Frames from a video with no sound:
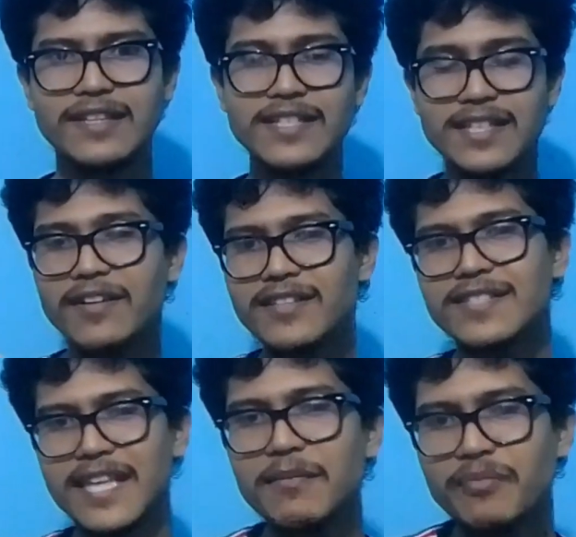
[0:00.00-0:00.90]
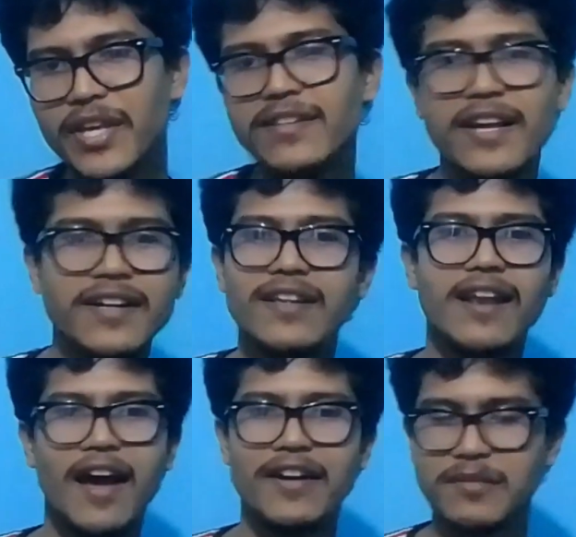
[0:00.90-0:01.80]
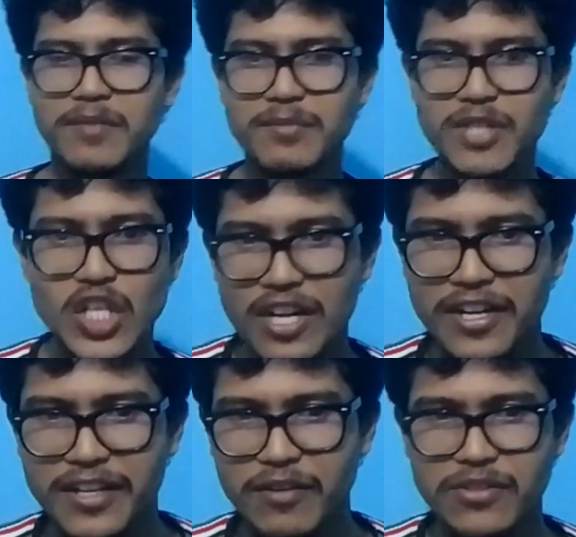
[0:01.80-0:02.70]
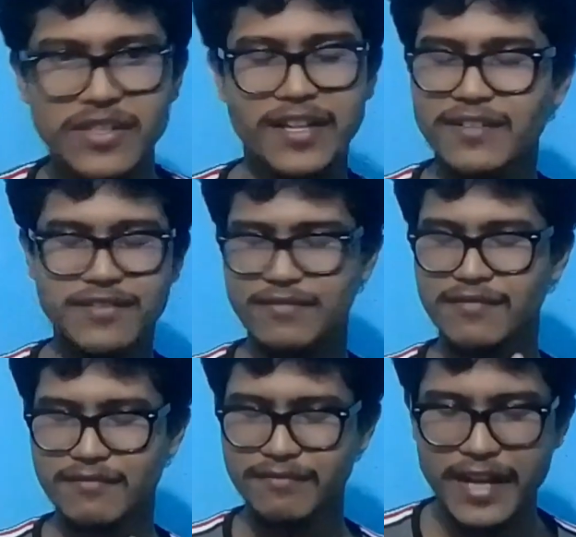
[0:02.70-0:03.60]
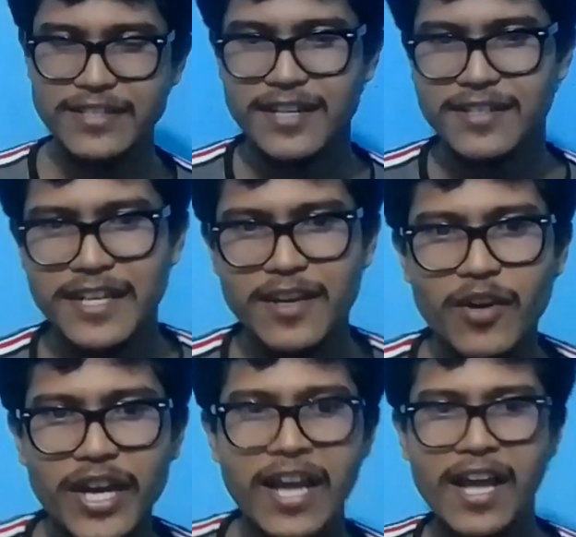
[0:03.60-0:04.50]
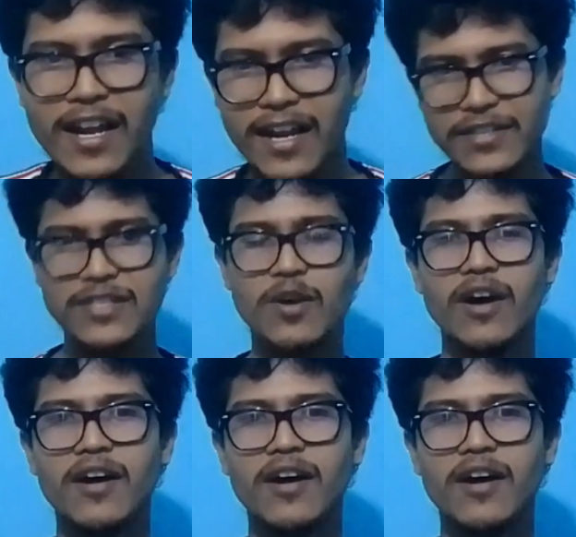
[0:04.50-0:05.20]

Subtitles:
these are the same thing that I learned in my machine learning course. That's fantastic. Okay, let's